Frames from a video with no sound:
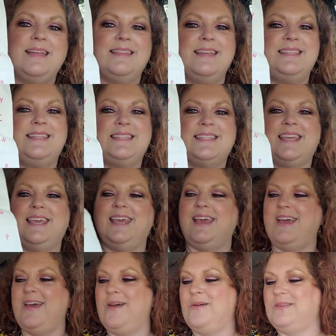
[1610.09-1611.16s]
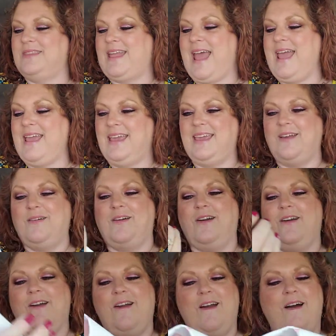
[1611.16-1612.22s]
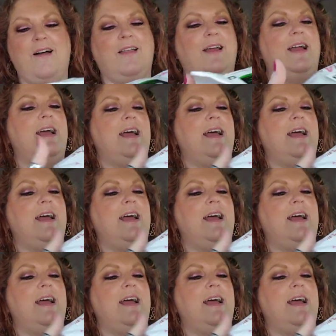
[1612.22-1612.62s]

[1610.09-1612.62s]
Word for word: This is cute. Thank you, girl.